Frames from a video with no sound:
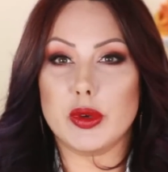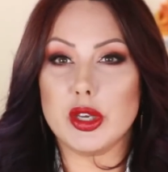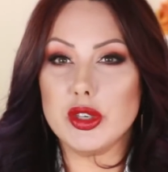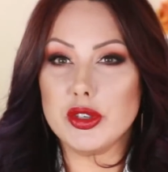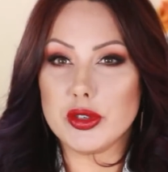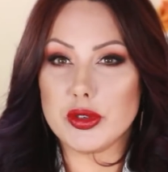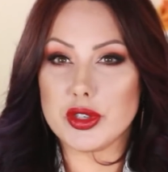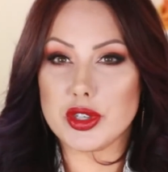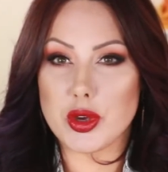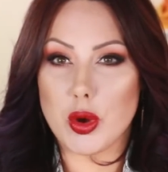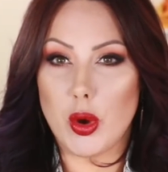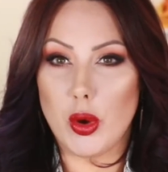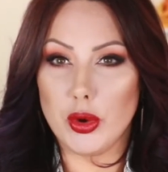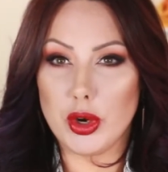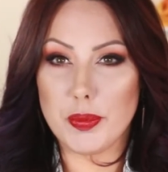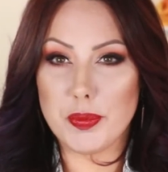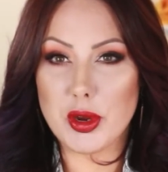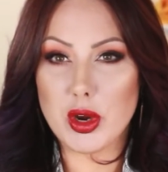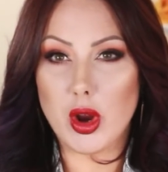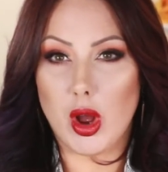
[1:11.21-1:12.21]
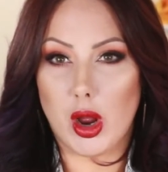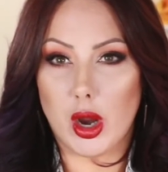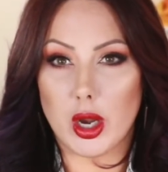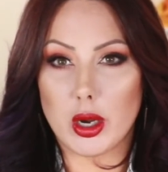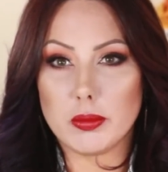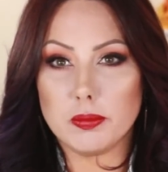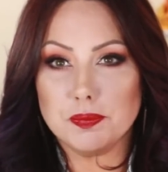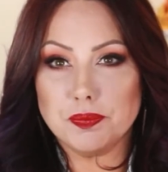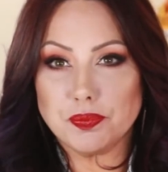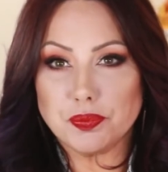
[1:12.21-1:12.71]
So what you do is you hold up your
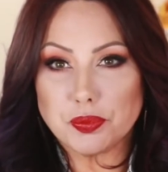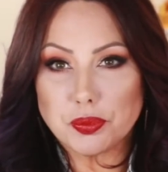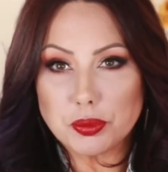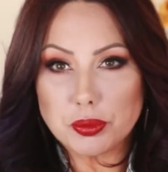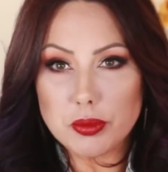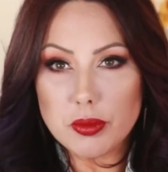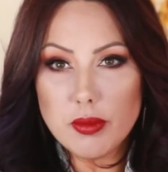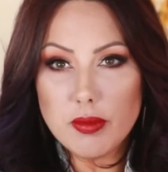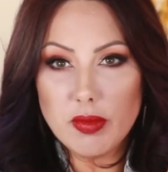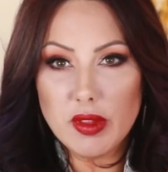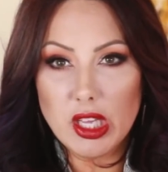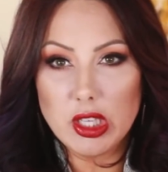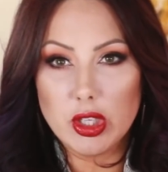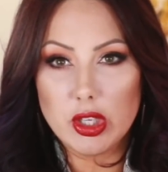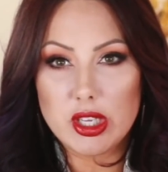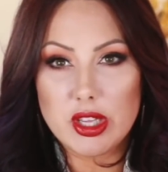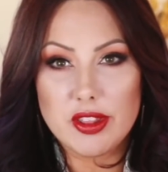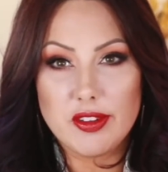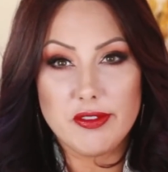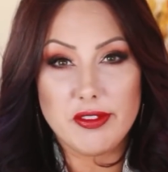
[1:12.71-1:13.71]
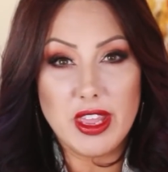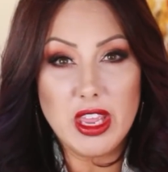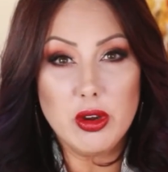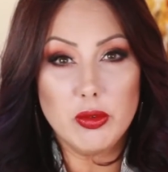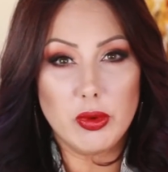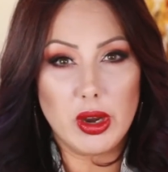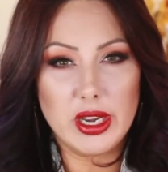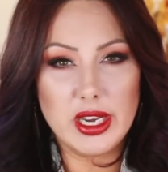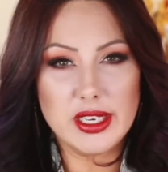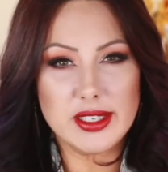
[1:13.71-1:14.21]
arm look at the
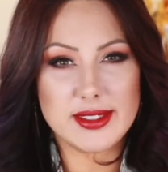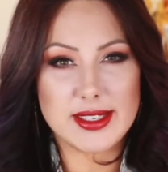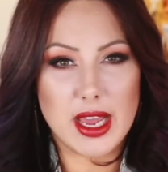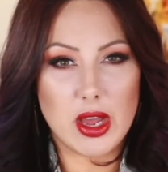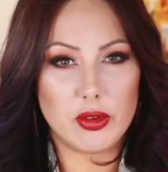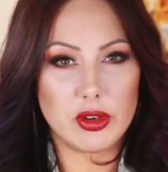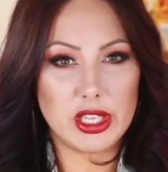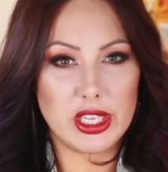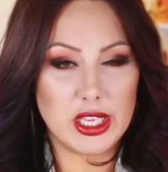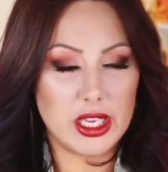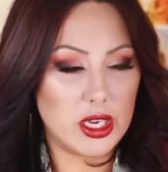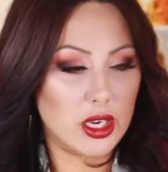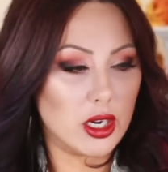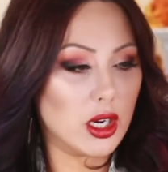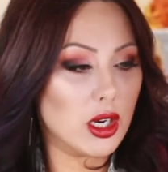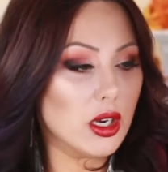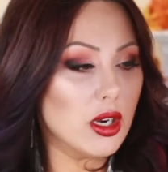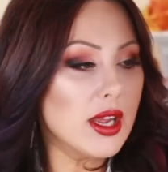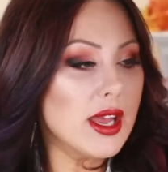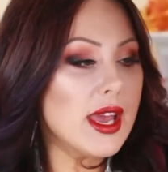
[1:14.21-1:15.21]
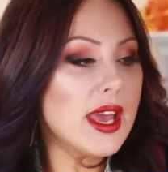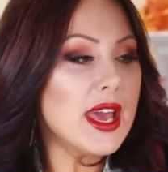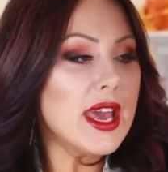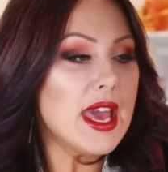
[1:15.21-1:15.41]
vein running down here